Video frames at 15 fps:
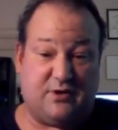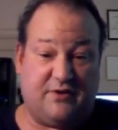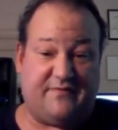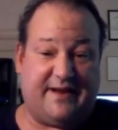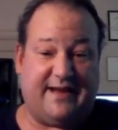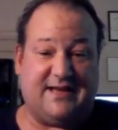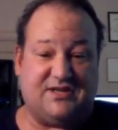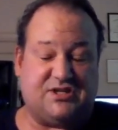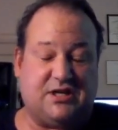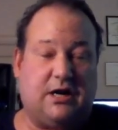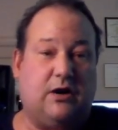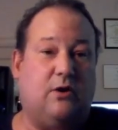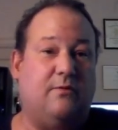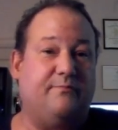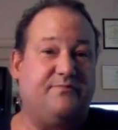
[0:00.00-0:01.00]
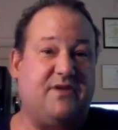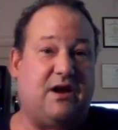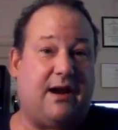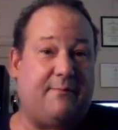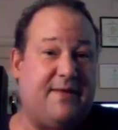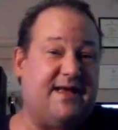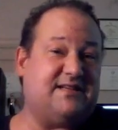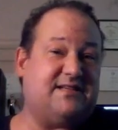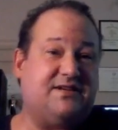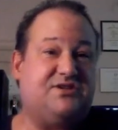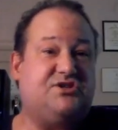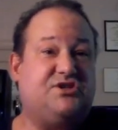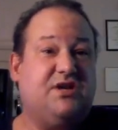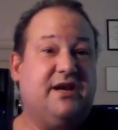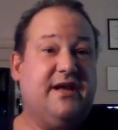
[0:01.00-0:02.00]
movie. And so, I
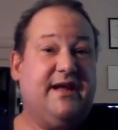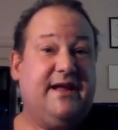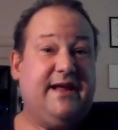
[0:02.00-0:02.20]
messaged